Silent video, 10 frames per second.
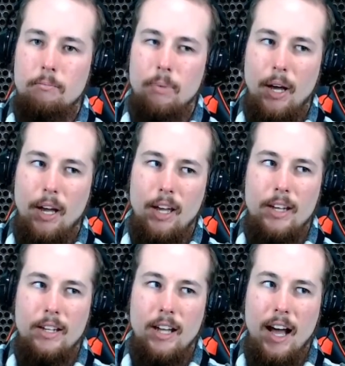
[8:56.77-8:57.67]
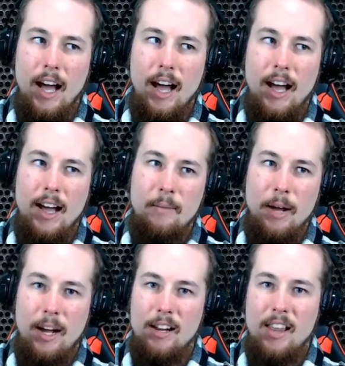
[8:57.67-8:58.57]
But I'm
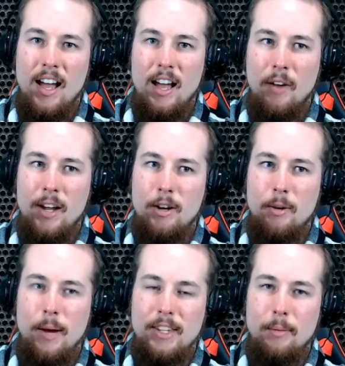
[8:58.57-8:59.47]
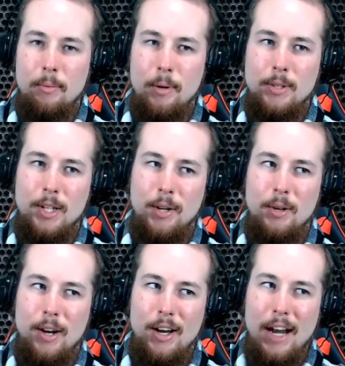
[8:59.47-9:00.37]
not gonna lie, if I hear about that promotion
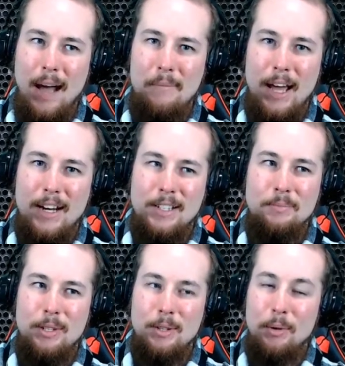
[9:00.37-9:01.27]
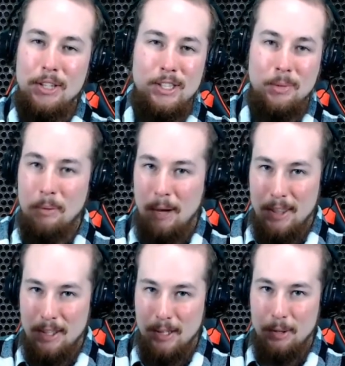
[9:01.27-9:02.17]
going on, I'm kind of tempted to at least swing by
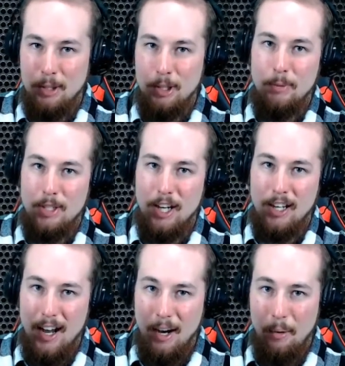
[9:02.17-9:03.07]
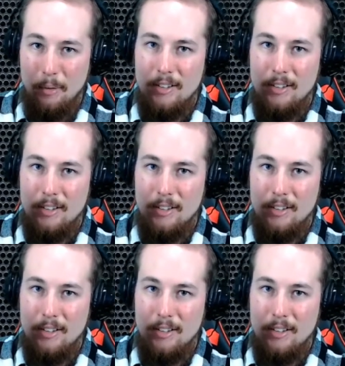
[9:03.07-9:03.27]
the dealership and check it out.